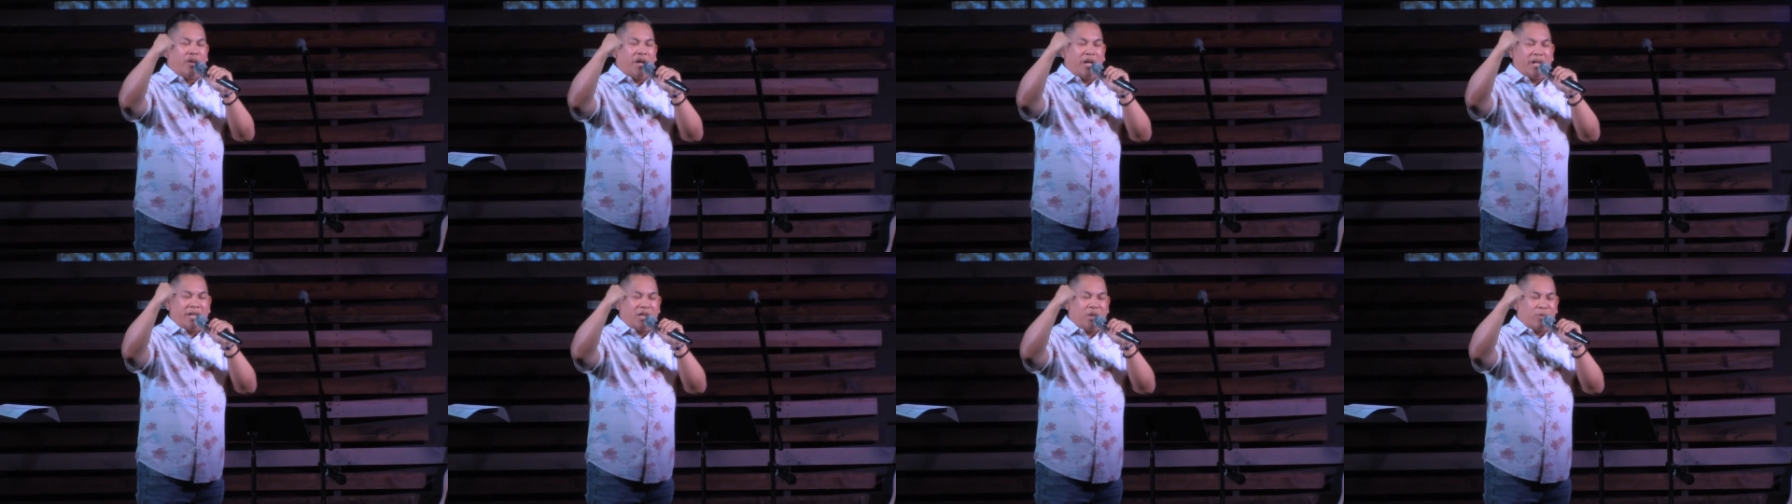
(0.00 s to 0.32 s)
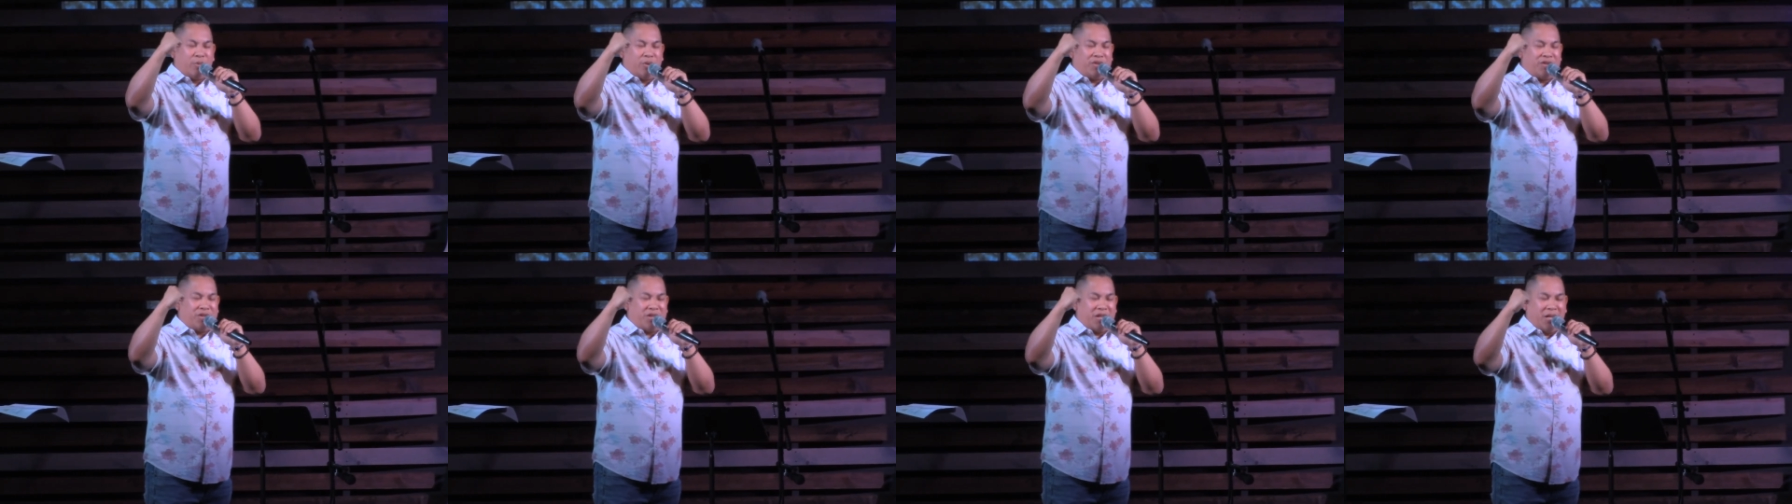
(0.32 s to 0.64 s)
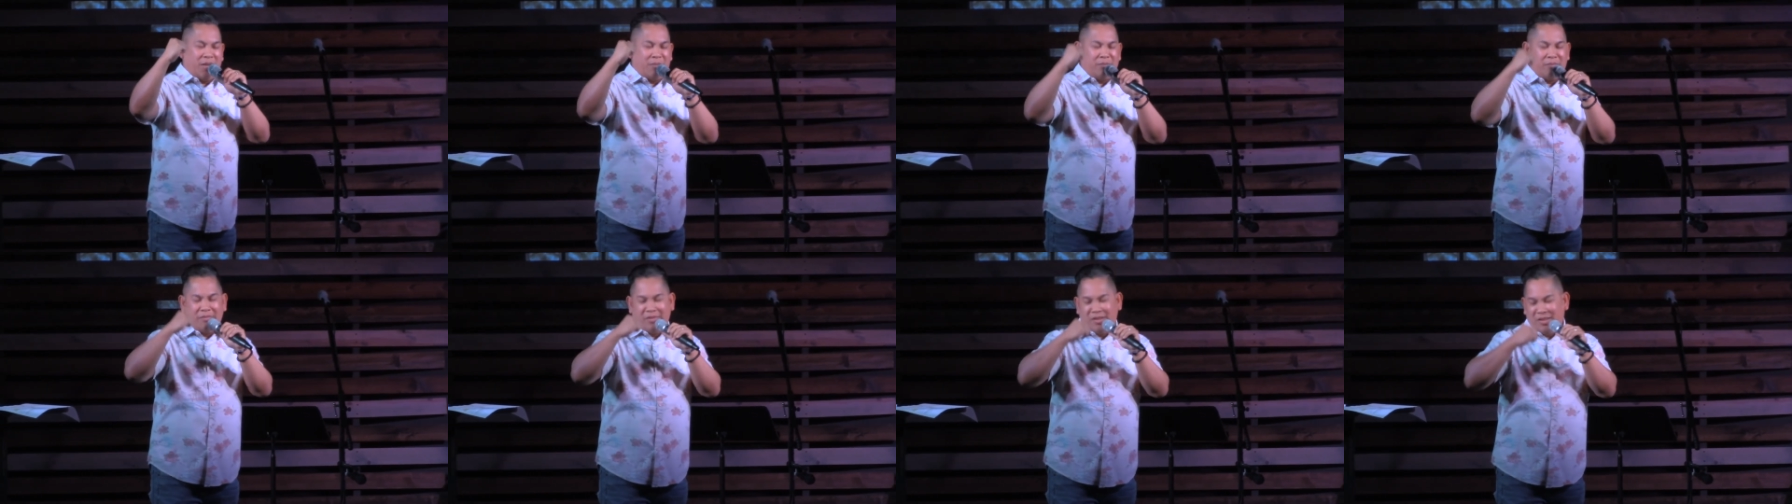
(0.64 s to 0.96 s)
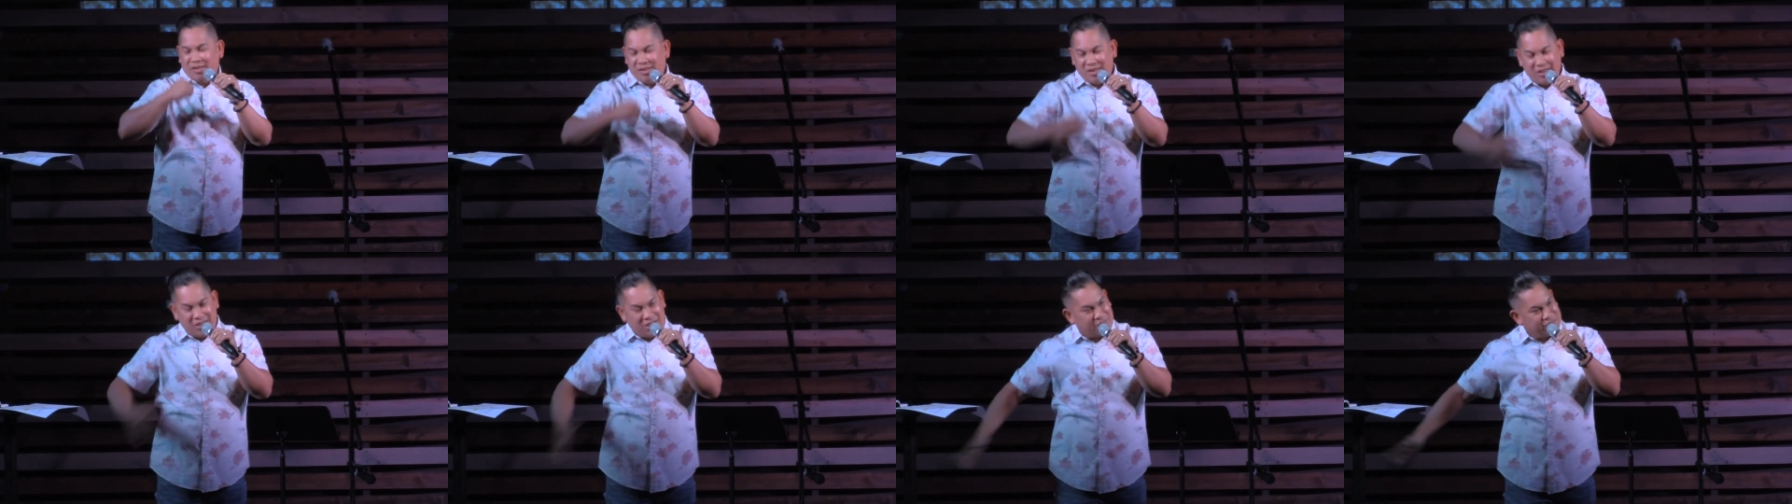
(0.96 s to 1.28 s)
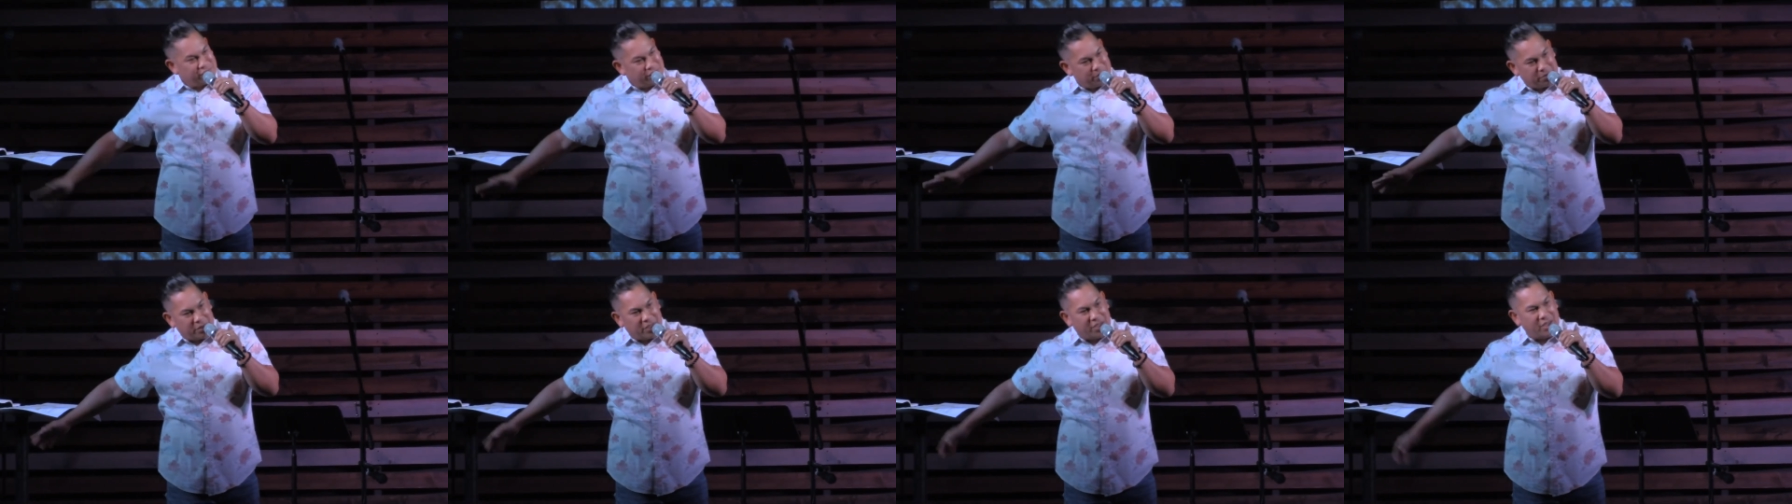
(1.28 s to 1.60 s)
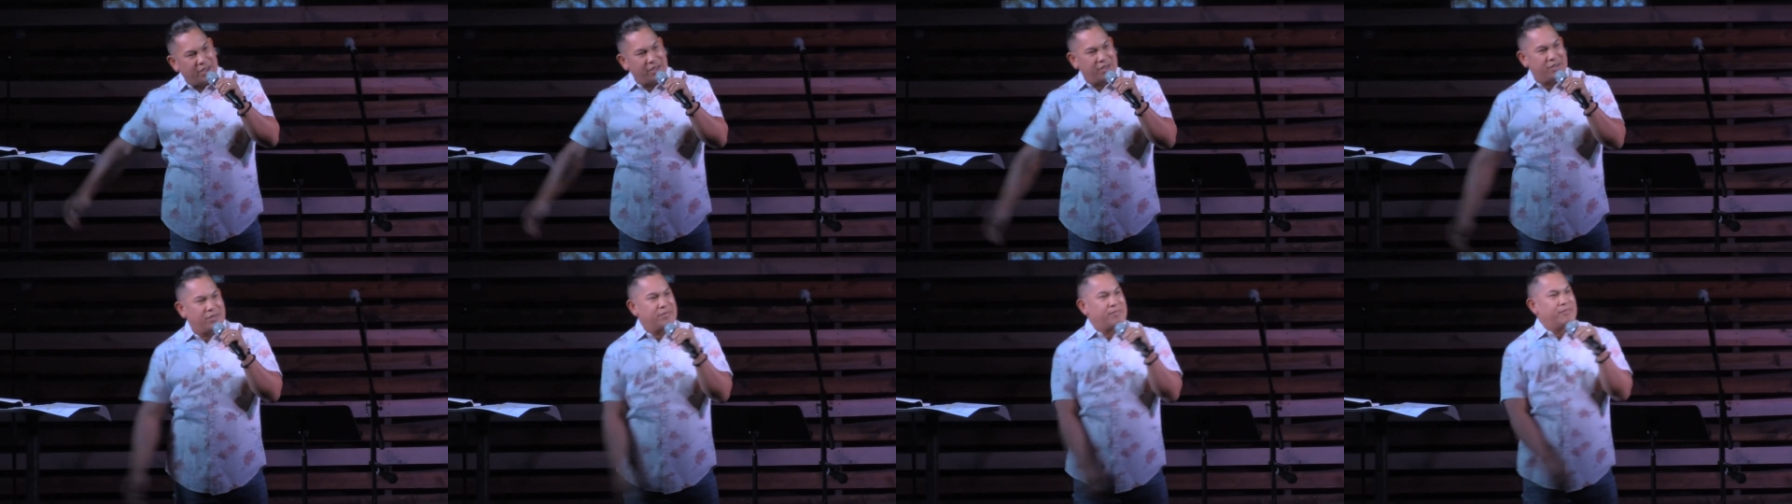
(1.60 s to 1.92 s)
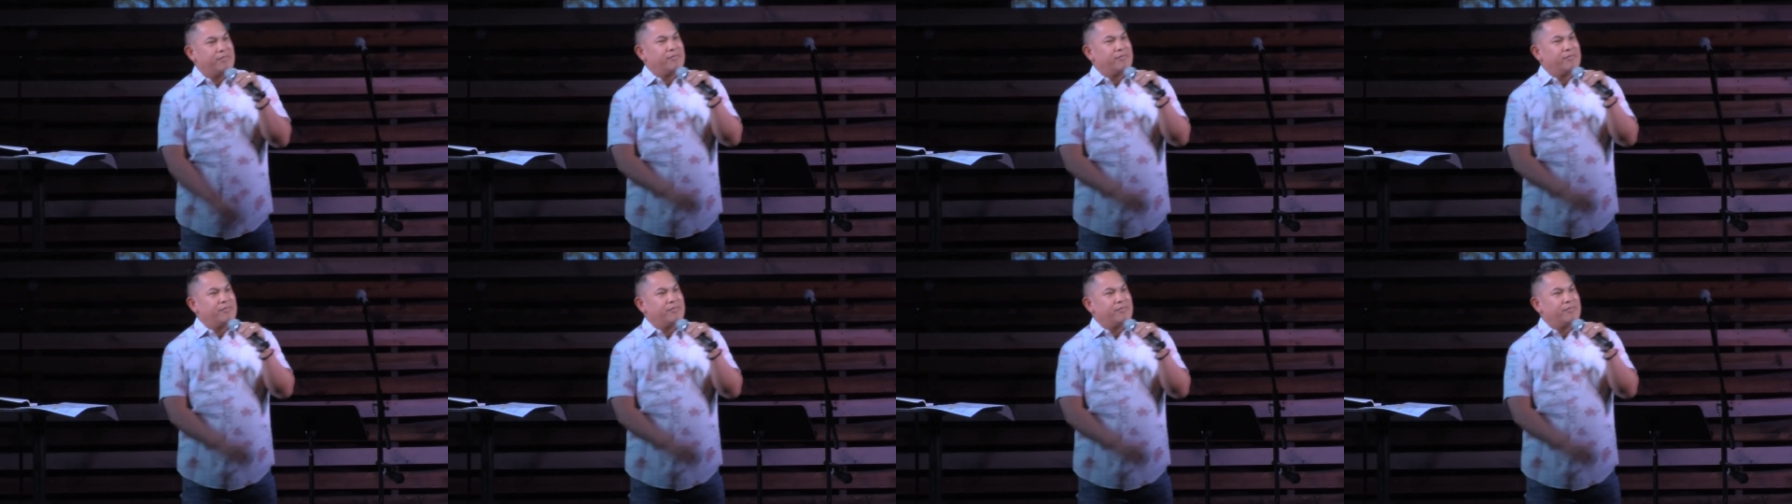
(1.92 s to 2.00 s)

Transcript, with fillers: on to her shame, she left it behind.